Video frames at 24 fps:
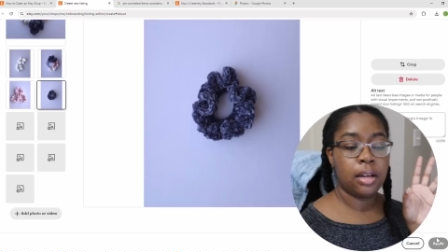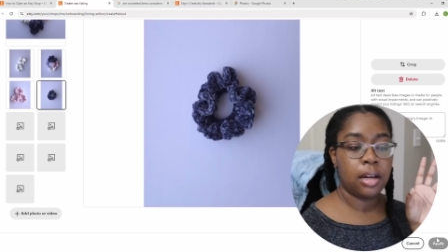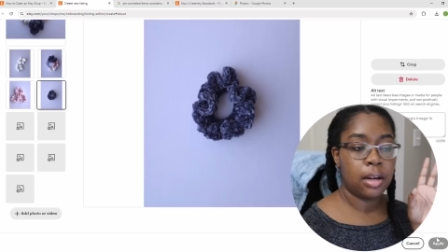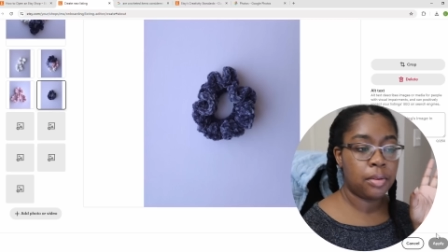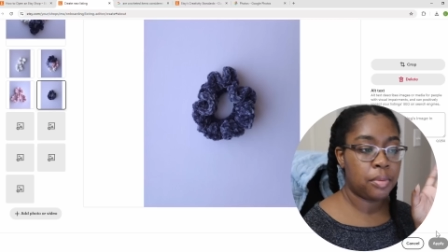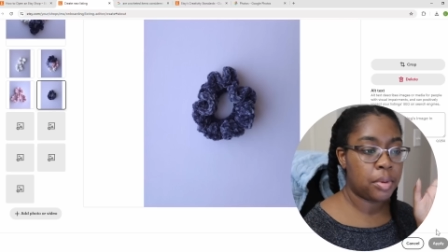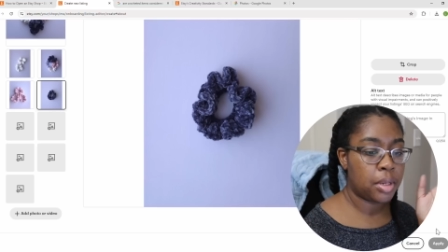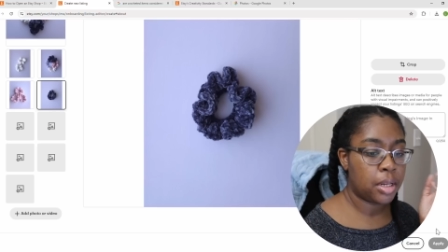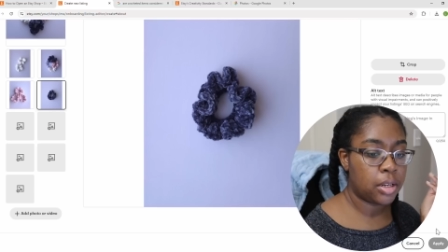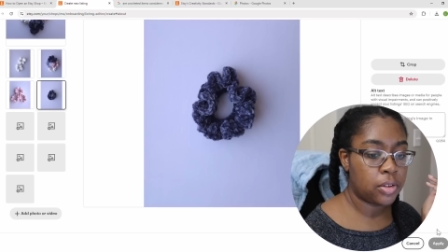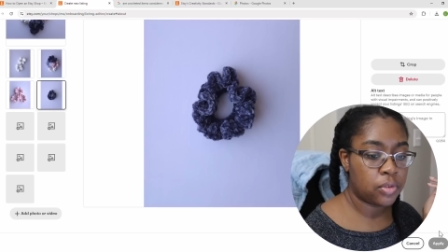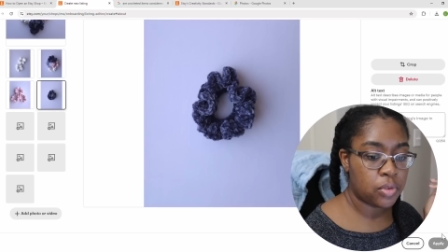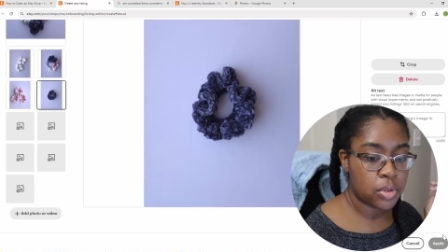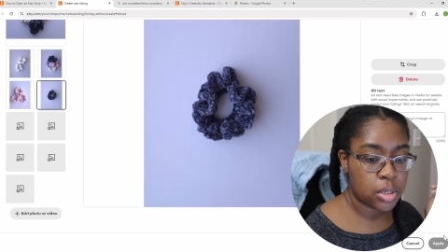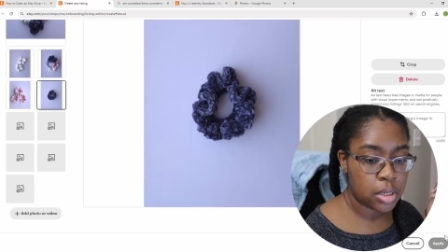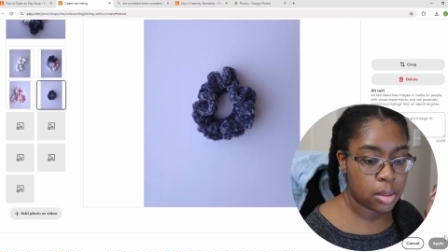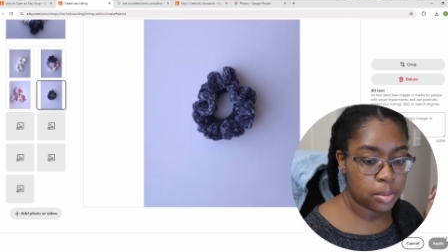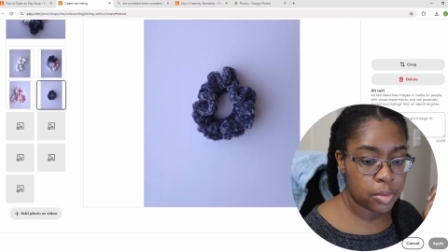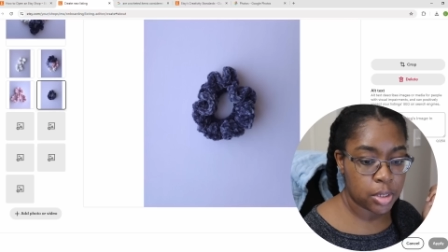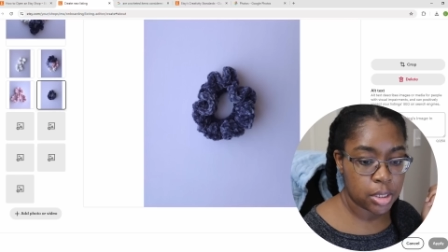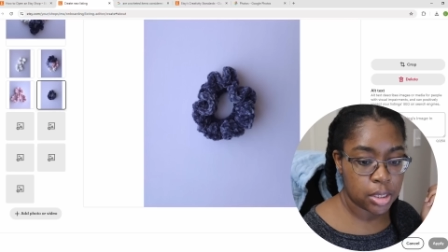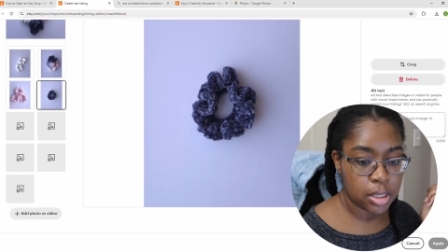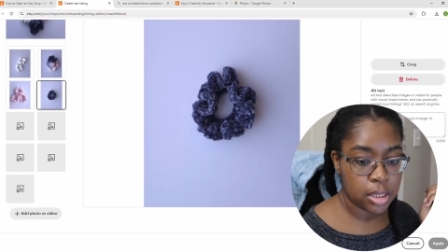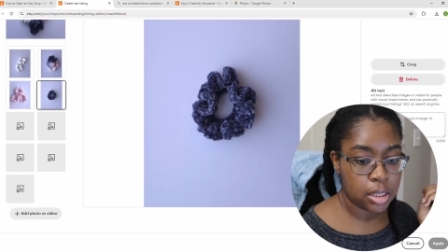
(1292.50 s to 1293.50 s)
I realized for
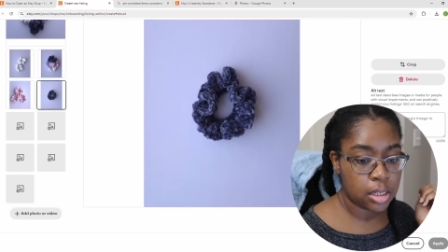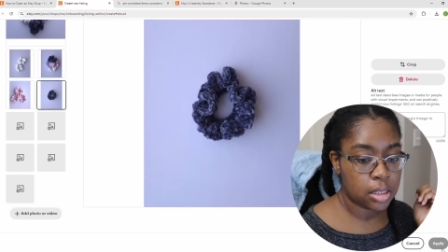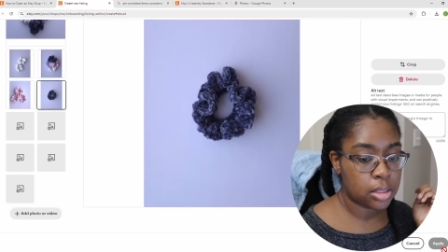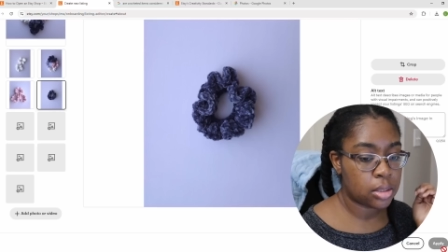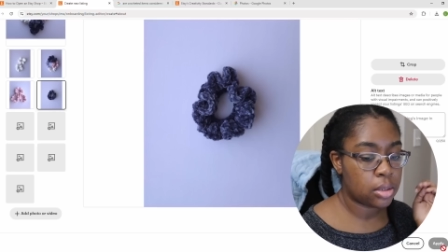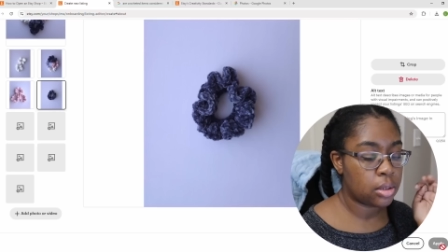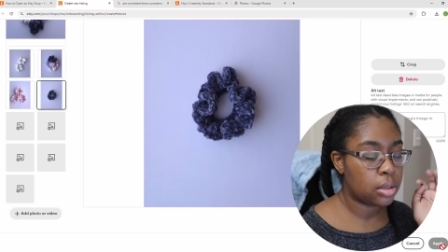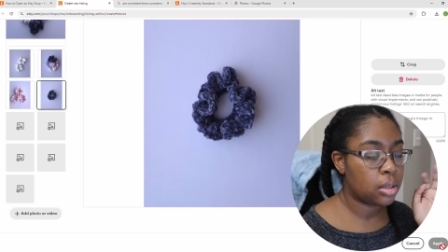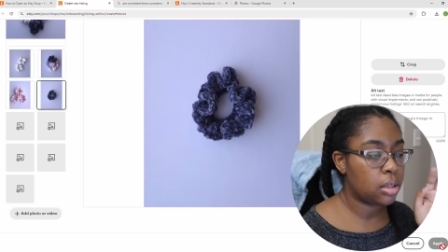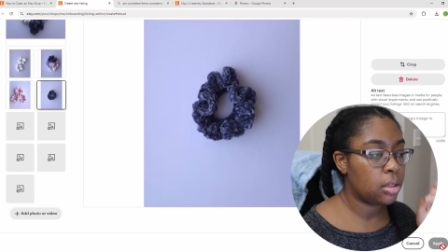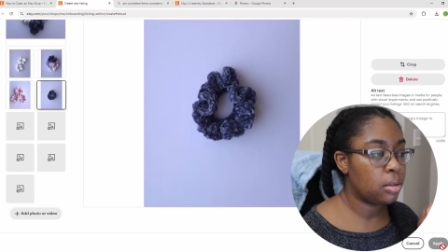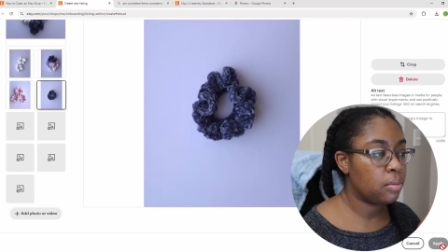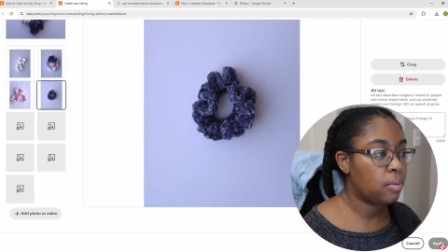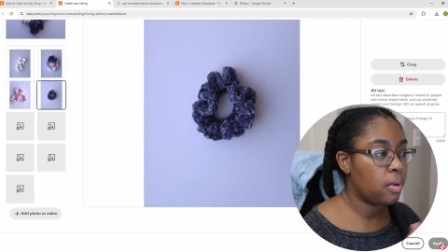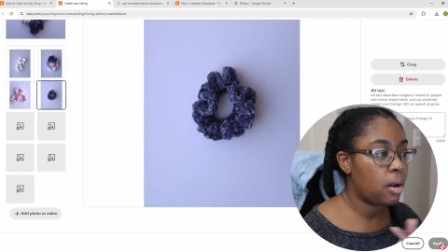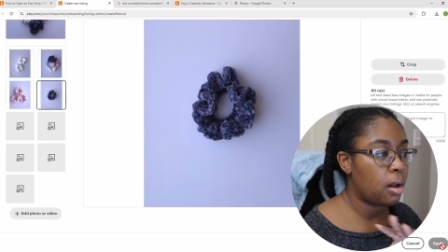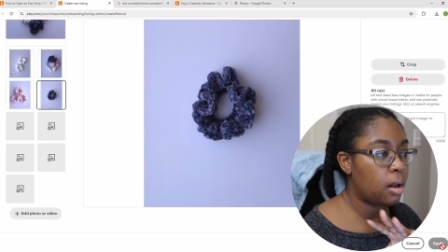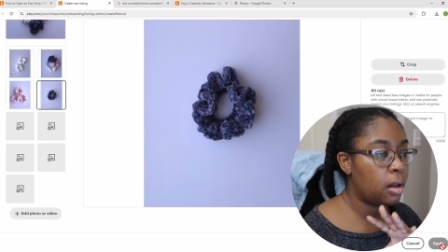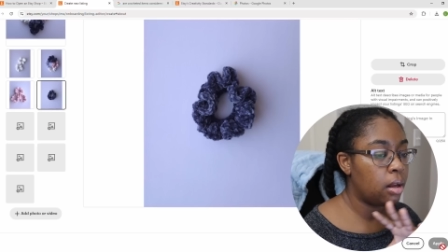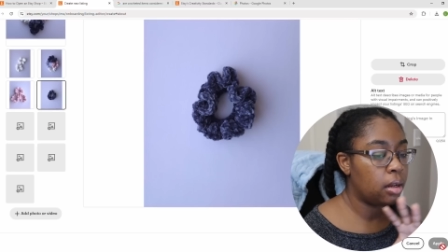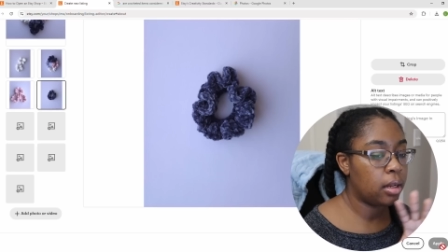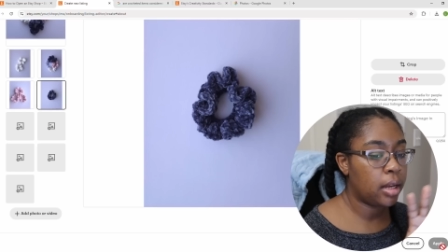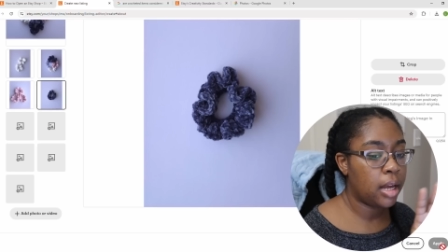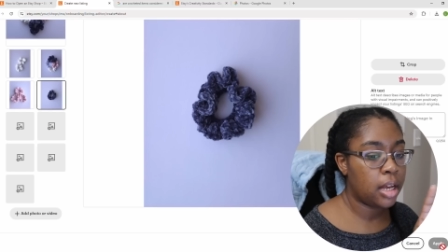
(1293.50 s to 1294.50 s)
some reason these took in the
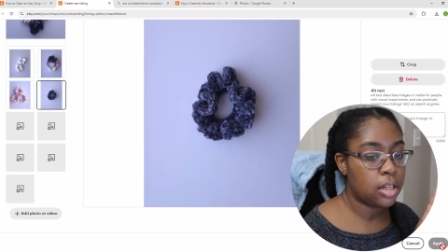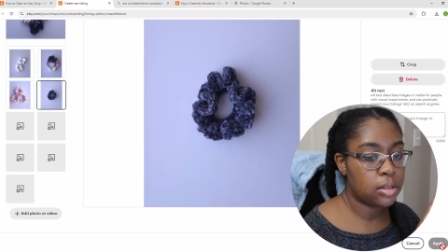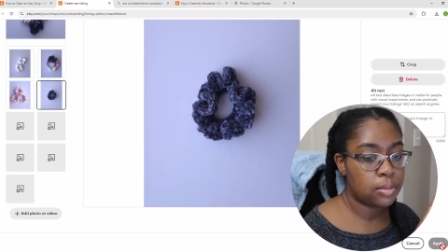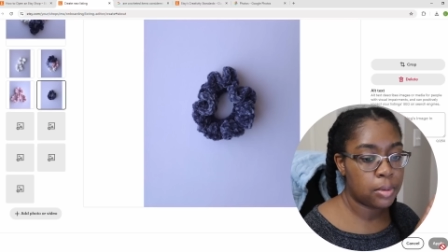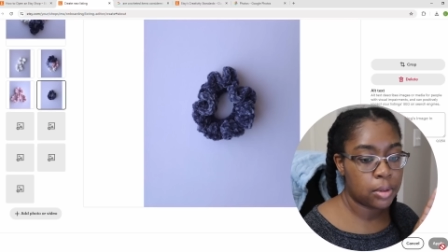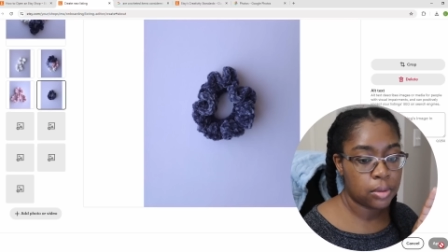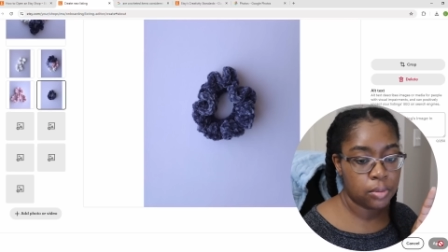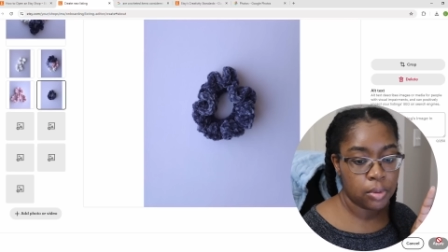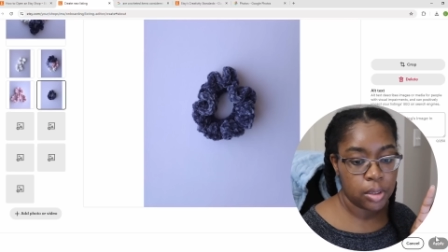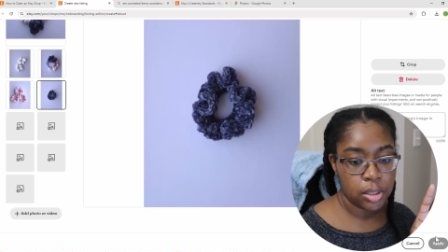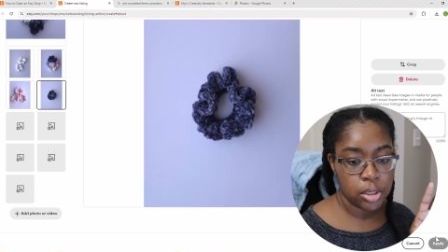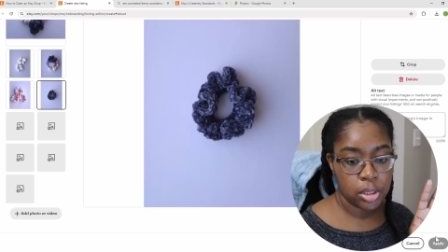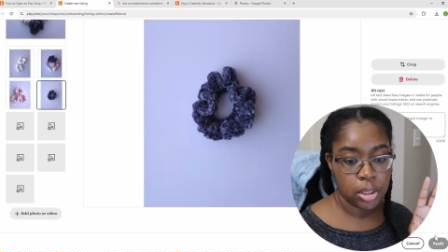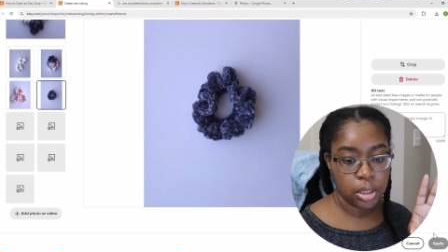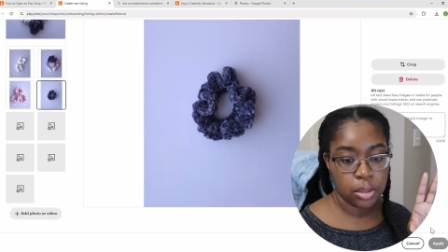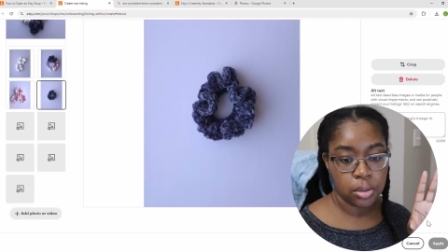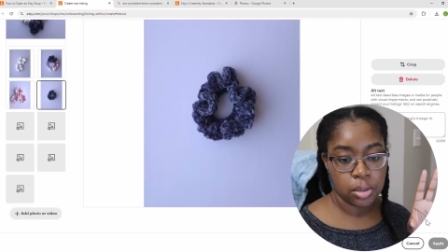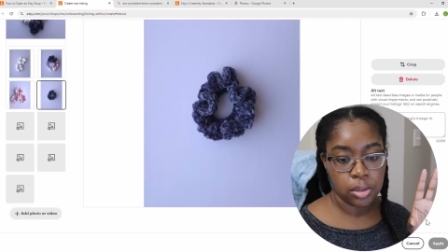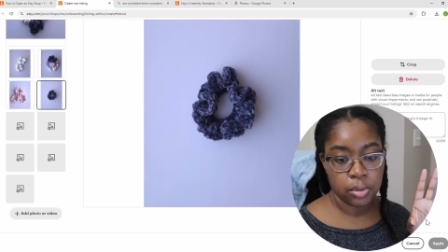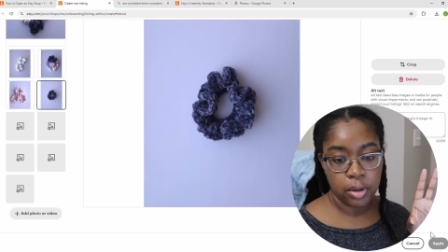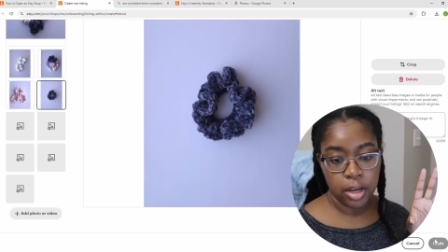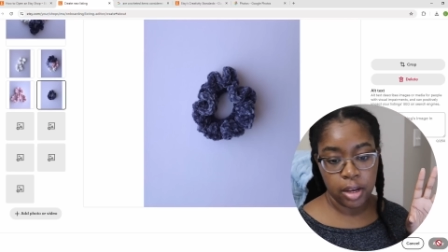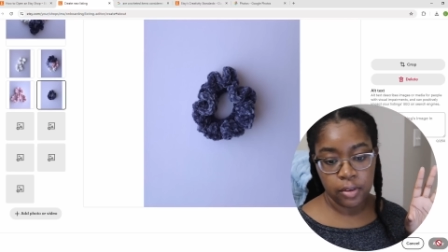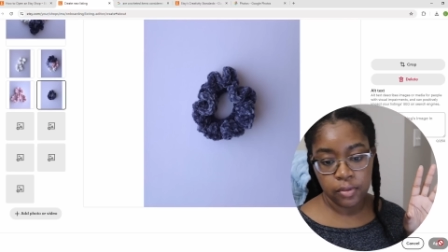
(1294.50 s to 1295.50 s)
wrong aspect ratio,
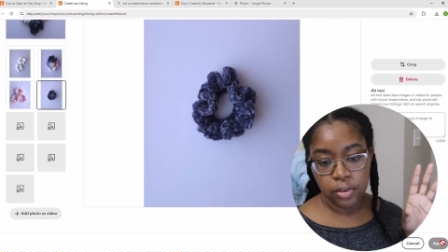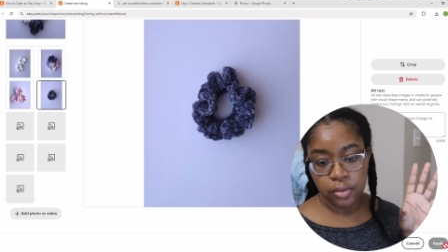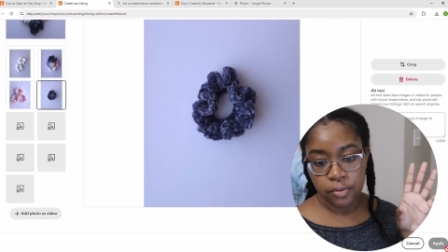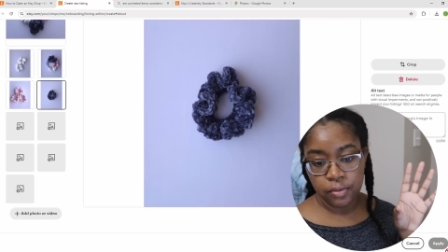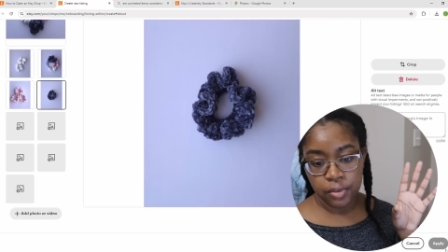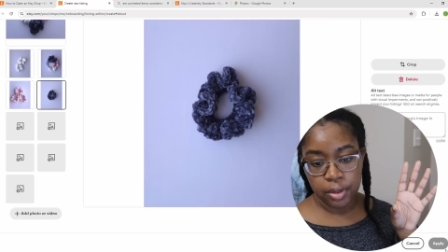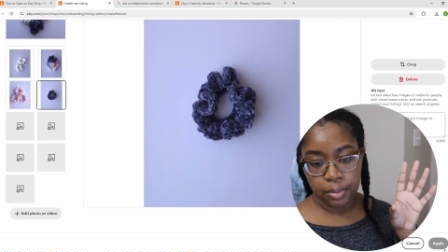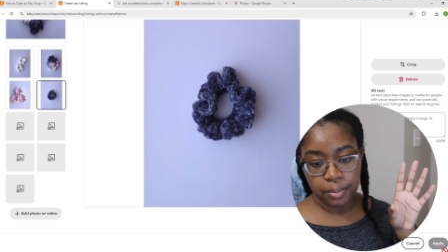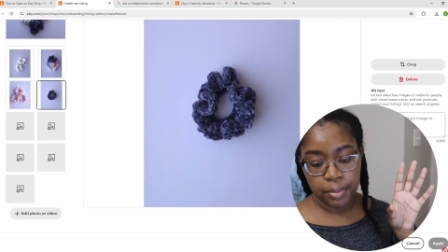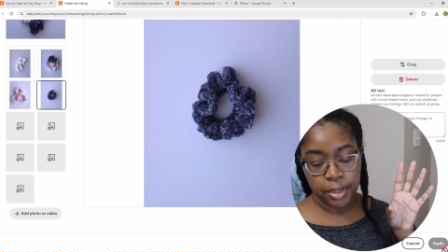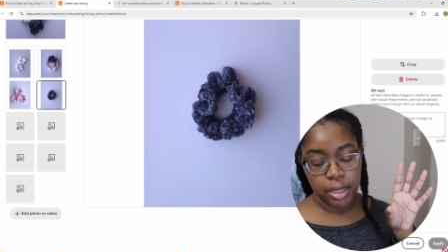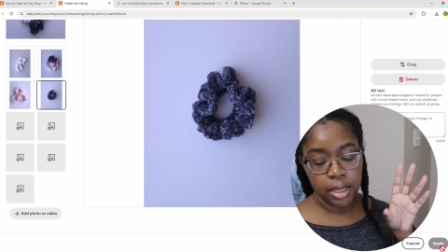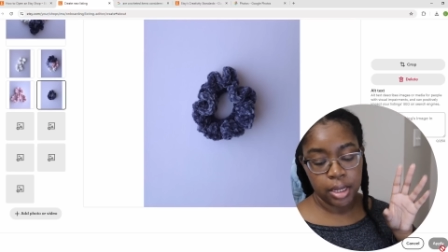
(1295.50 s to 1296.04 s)
so I have to flip